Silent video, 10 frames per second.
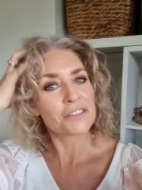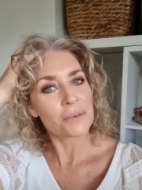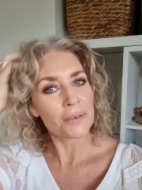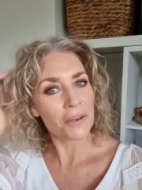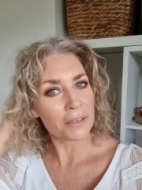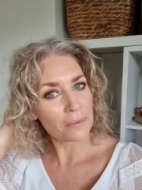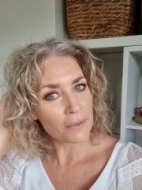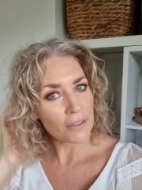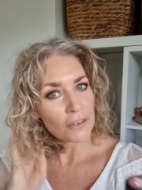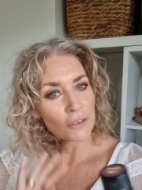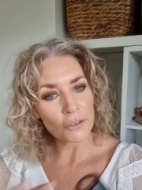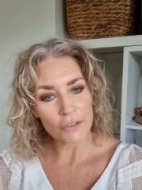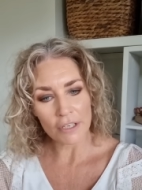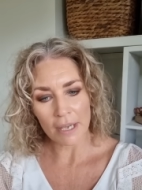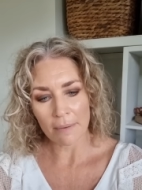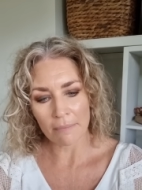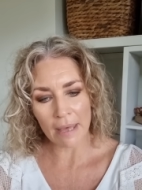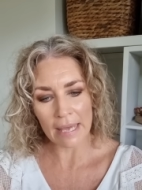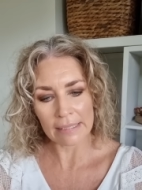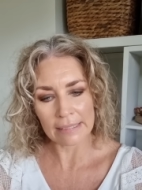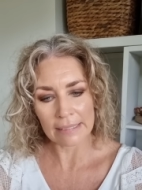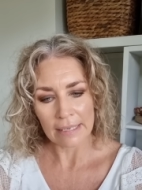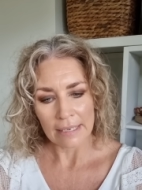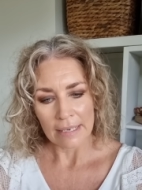So we're going in with the nude mattes.